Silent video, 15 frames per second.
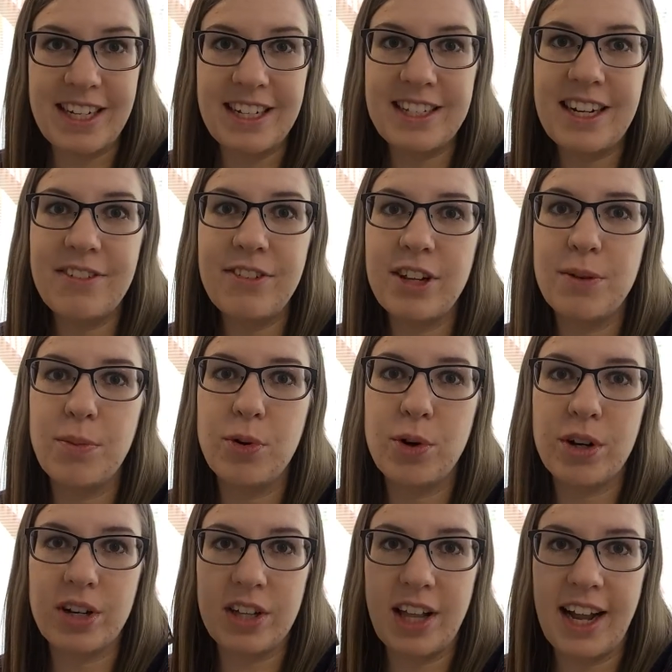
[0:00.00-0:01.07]
It's definitely
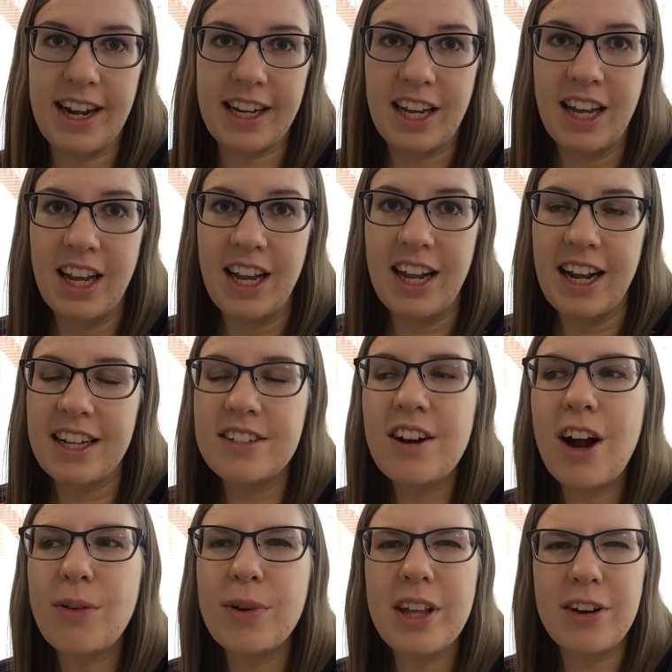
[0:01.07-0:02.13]
more like, it's
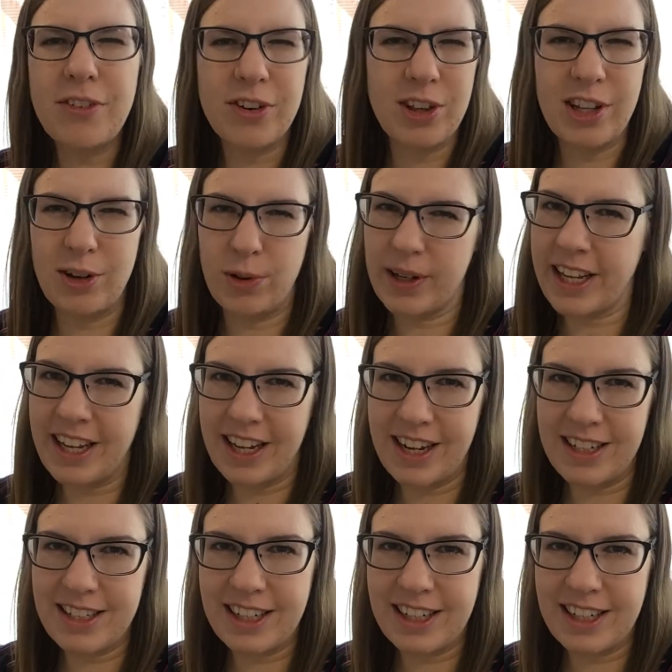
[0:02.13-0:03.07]
not really for little kids.